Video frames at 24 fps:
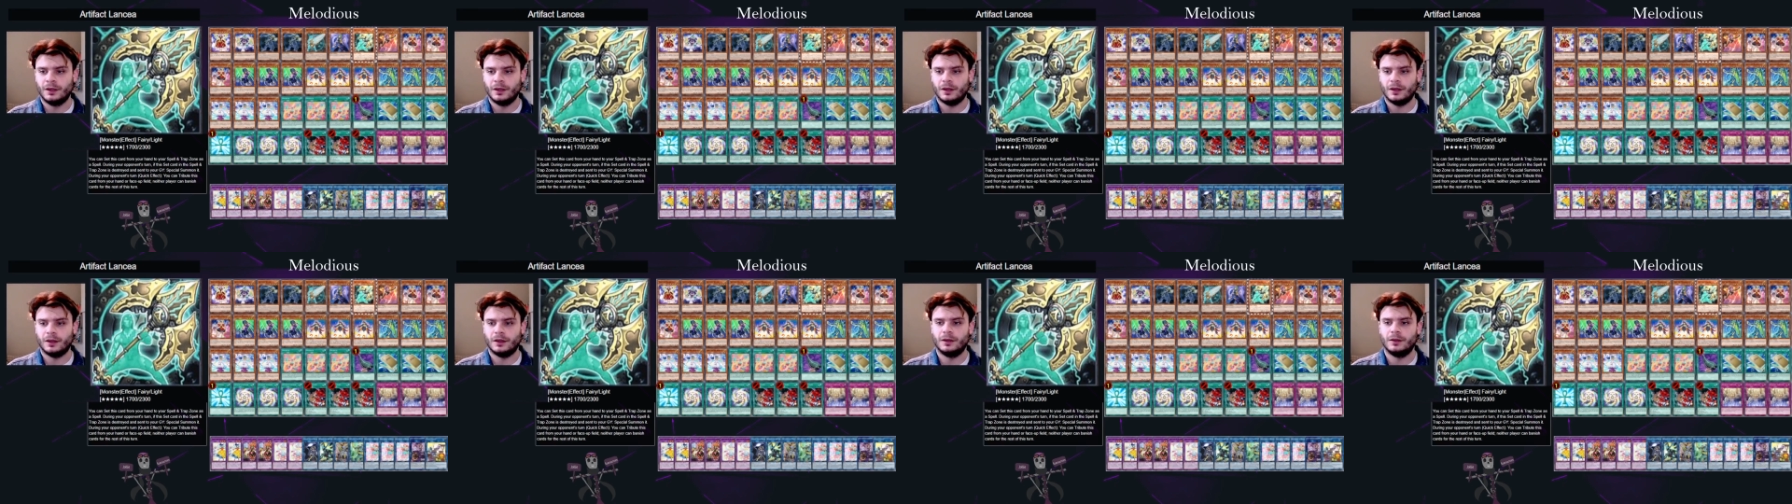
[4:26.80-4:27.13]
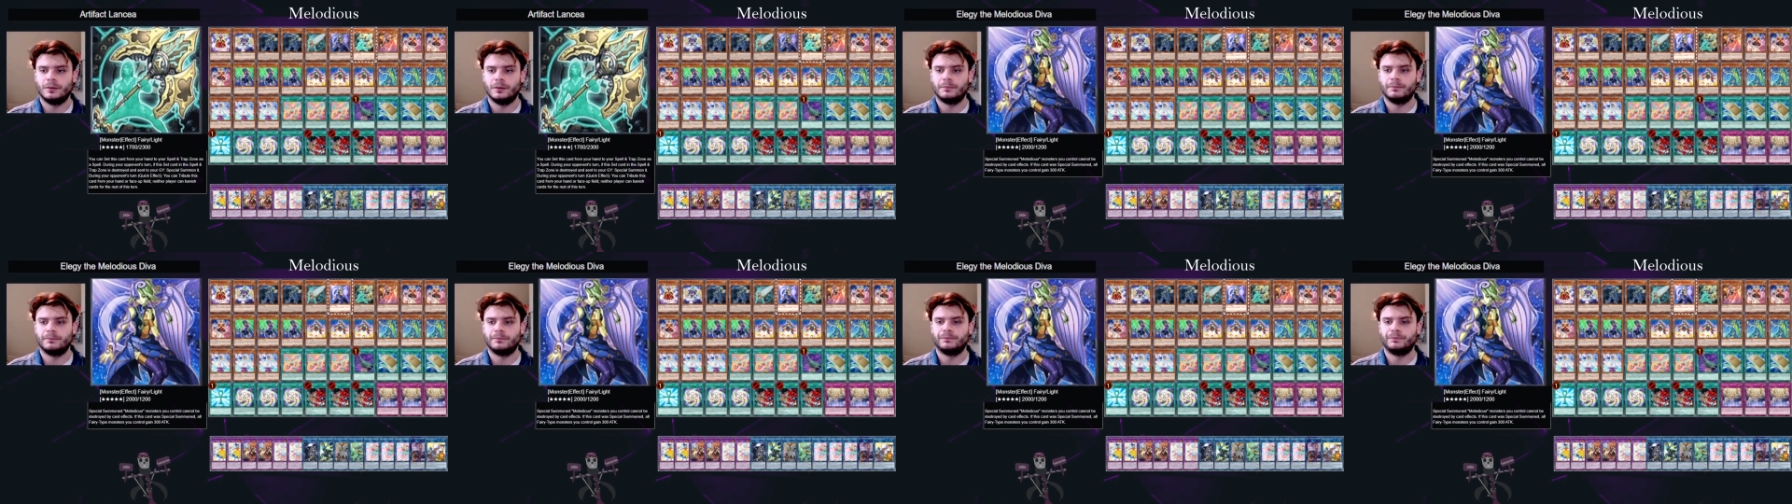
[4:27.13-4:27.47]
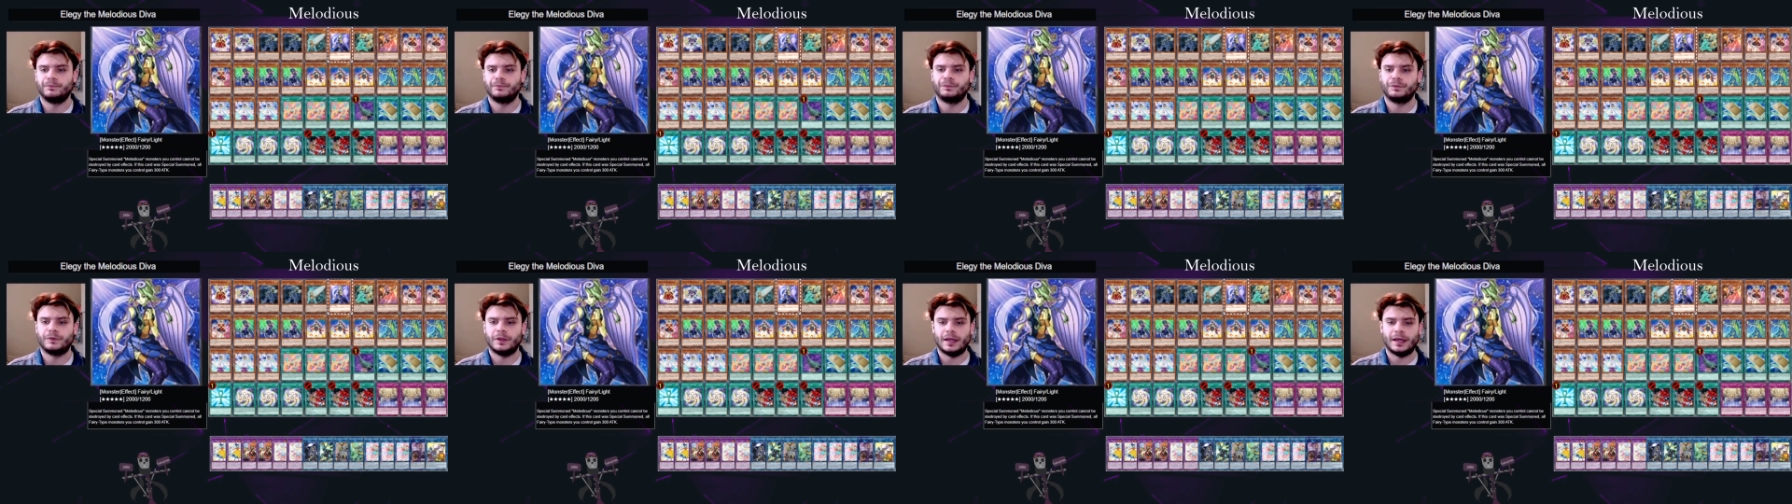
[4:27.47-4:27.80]

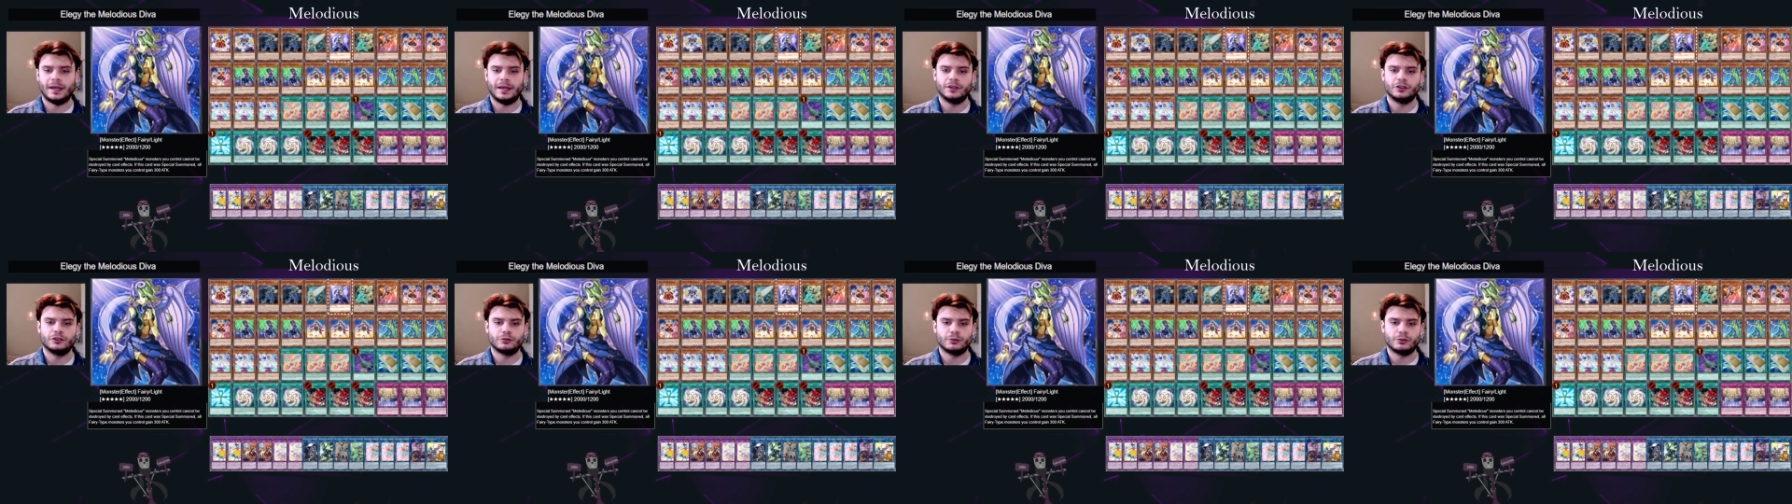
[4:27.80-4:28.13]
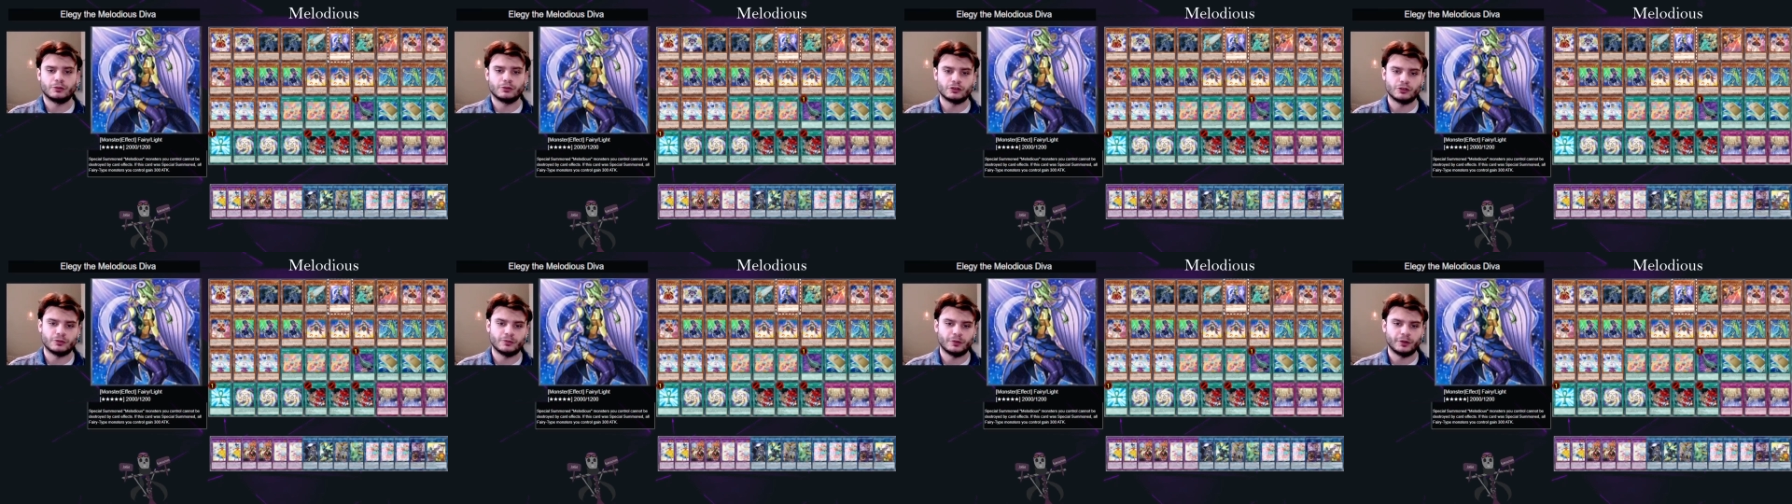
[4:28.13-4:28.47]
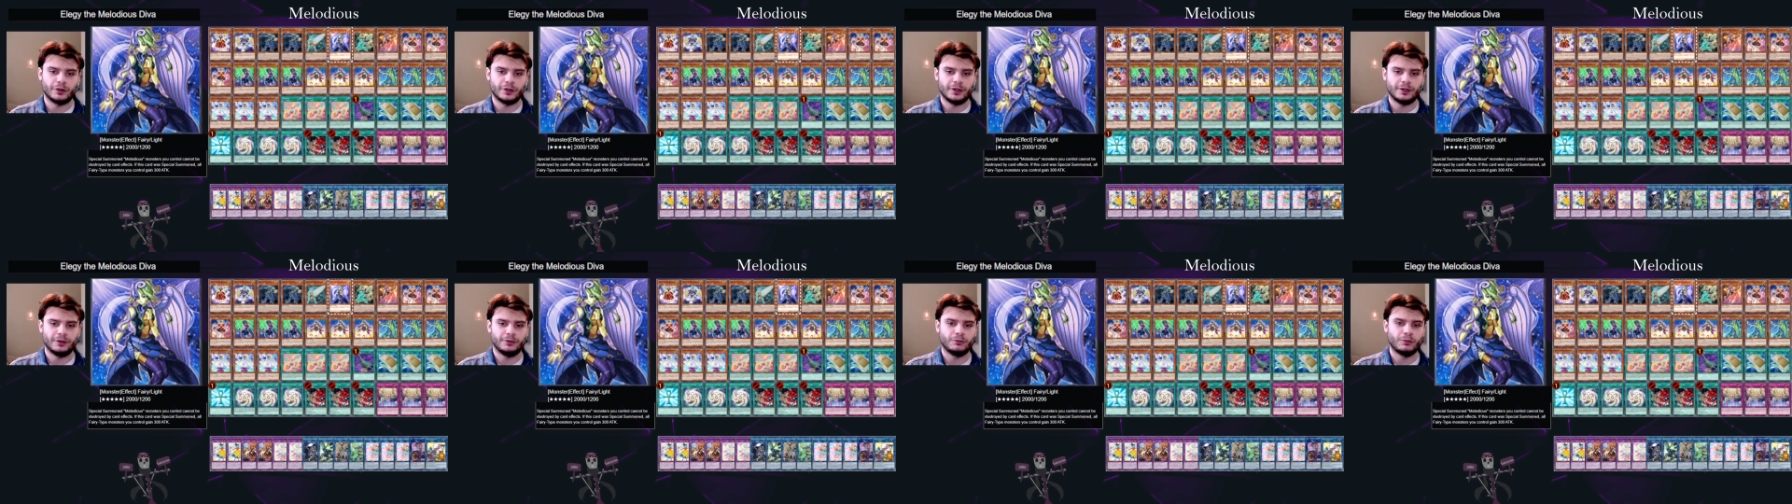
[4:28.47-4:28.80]
And we're also
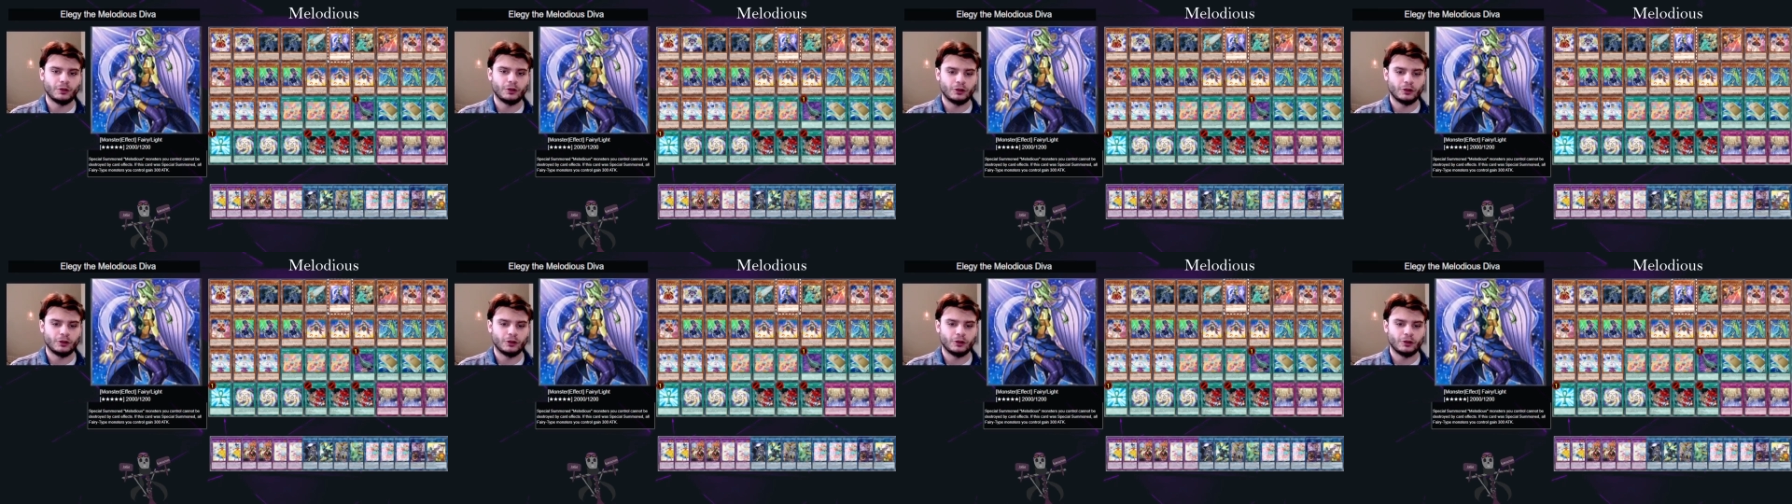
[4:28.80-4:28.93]
running 1